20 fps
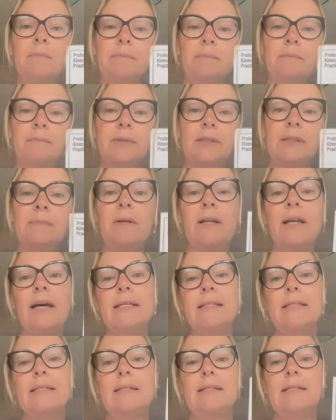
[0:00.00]

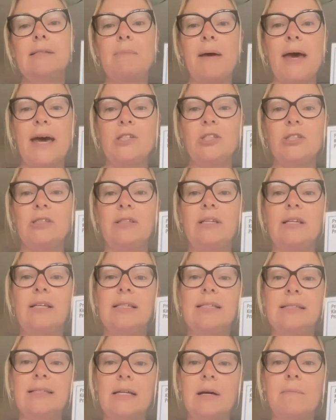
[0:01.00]
symbolizes passion,
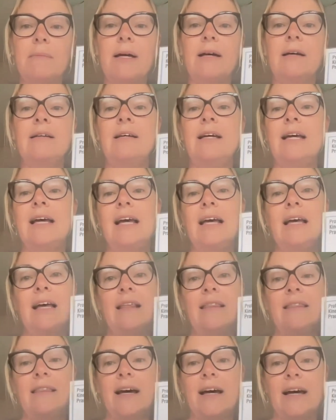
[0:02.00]
summer,
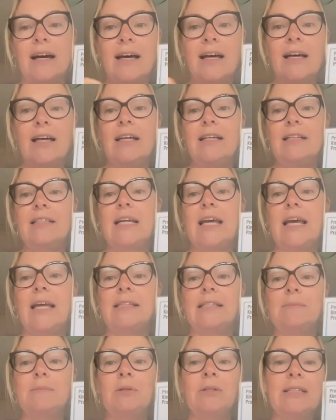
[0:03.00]
the heart
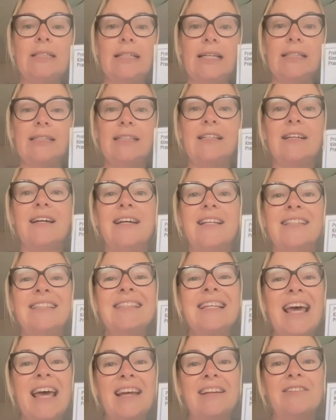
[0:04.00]
and small
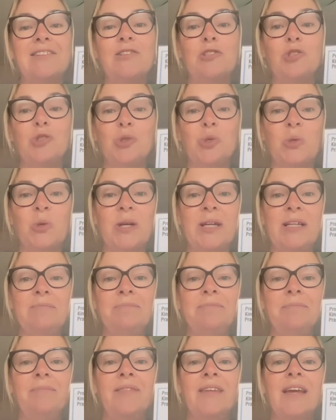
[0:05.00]
intestines, and joy.
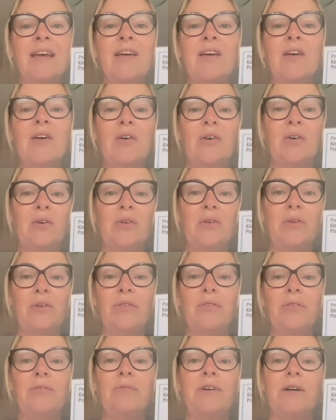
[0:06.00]

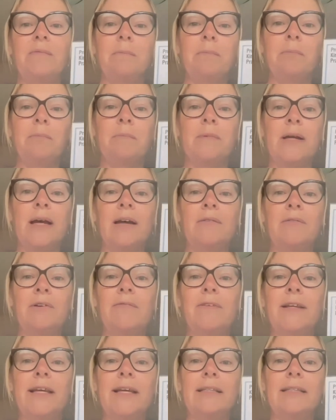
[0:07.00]
Earth
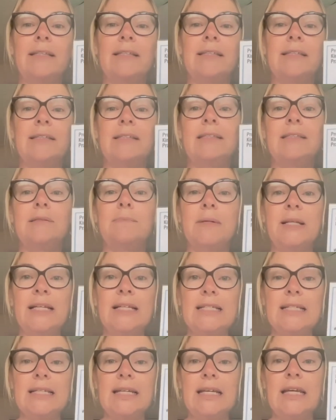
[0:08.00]
reflects
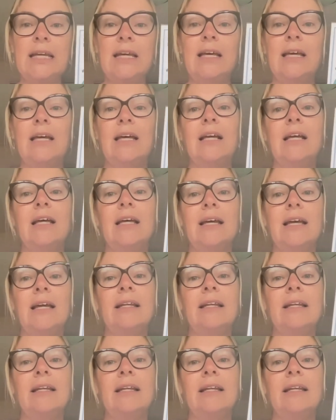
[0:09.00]
stability and